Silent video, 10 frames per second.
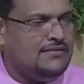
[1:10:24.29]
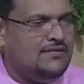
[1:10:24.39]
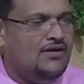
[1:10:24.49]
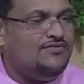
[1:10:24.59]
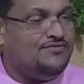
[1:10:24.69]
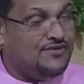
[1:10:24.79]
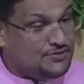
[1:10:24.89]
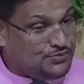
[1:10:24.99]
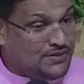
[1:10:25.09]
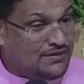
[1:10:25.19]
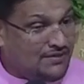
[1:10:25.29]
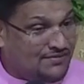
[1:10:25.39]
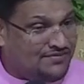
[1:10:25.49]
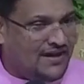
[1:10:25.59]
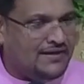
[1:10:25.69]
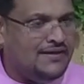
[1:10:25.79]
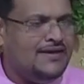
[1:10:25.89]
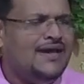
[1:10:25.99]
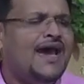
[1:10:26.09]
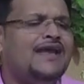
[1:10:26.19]
of Vasudeva, their father,
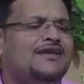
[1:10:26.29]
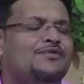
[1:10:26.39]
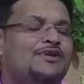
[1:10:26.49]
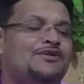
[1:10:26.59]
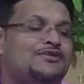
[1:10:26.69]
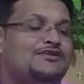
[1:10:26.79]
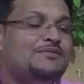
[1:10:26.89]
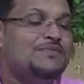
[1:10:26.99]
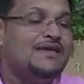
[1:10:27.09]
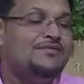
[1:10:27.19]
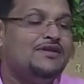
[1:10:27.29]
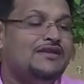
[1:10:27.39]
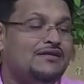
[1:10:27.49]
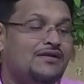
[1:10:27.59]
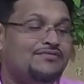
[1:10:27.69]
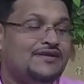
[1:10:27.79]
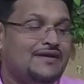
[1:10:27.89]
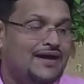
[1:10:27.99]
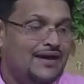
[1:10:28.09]
and they will look to me with loving